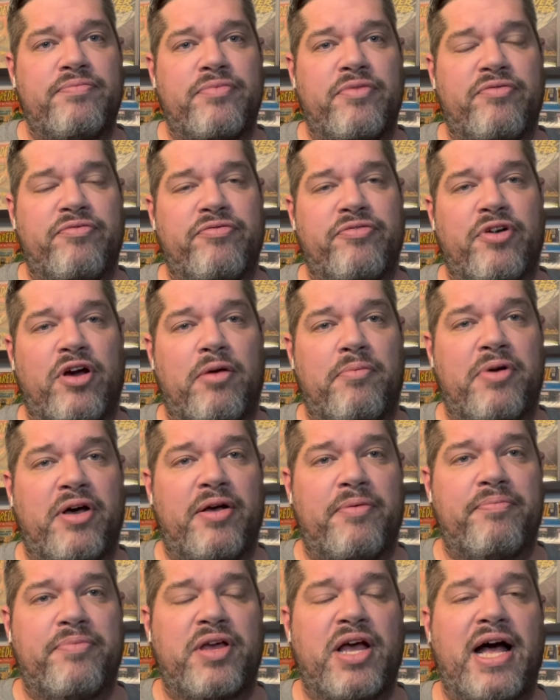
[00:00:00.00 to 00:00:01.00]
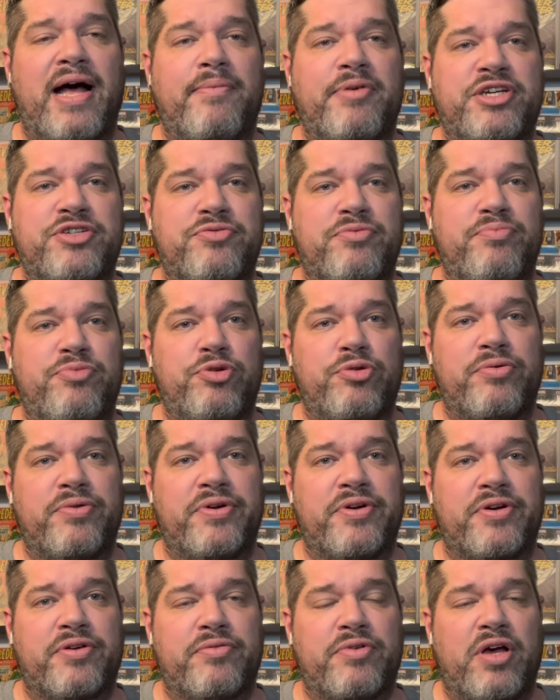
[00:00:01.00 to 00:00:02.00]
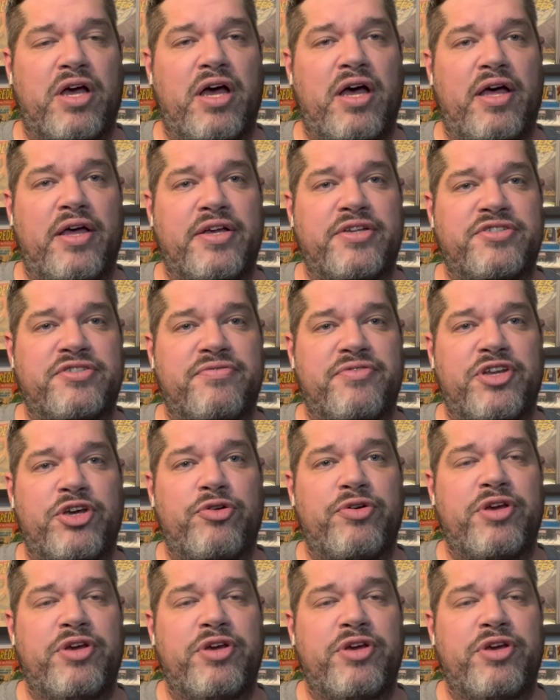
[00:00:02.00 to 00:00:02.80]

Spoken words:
from Comics with Bueller. It's a video